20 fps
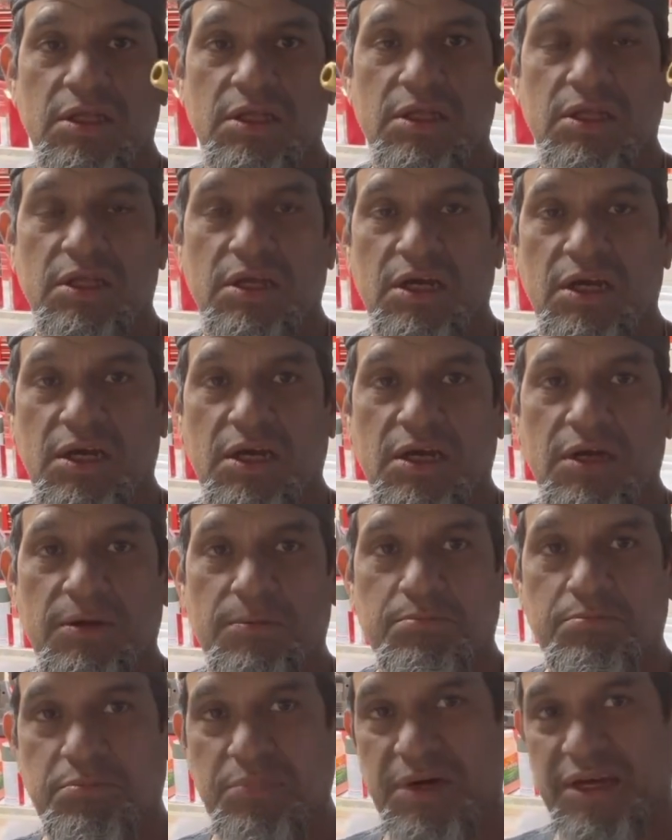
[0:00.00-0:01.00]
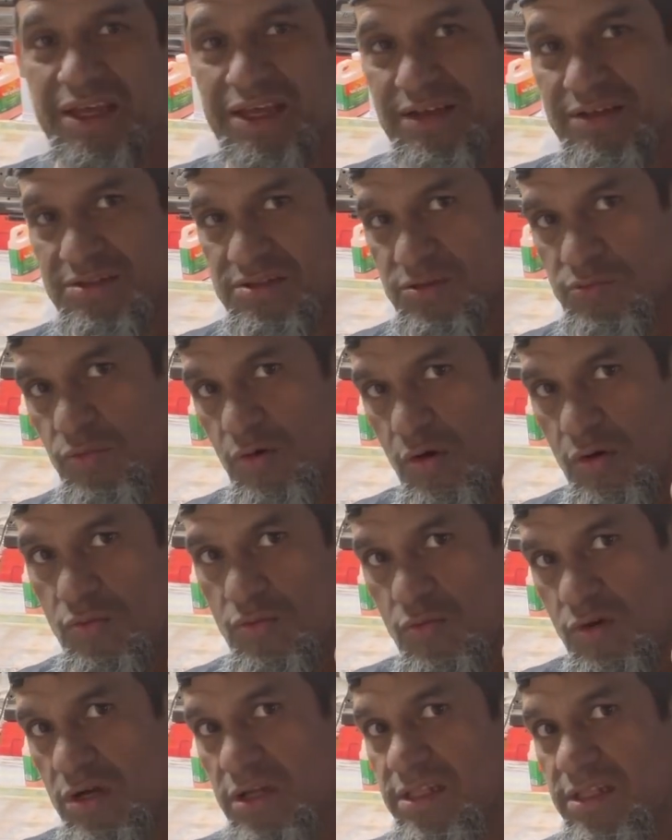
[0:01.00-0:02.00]
but it was the wrong
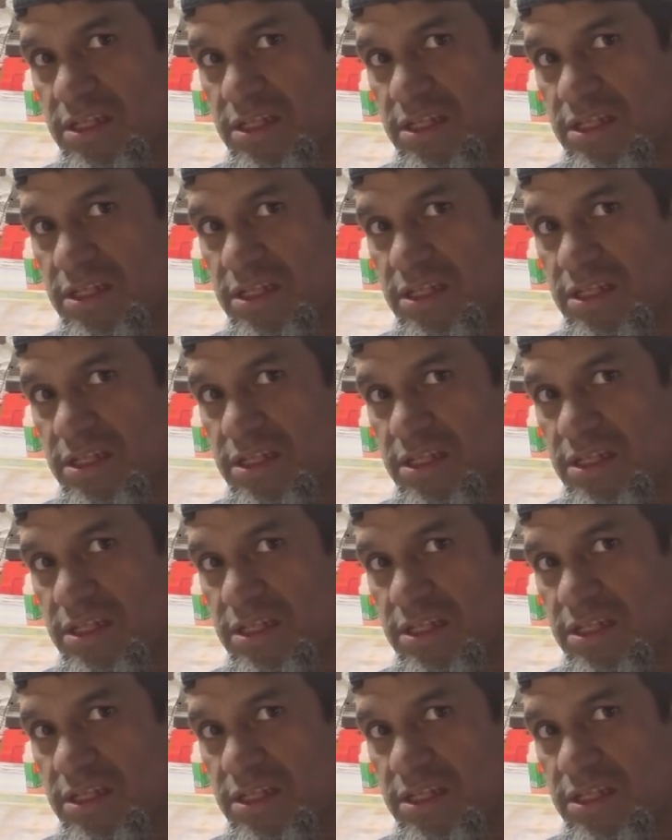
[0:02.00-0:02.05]
one.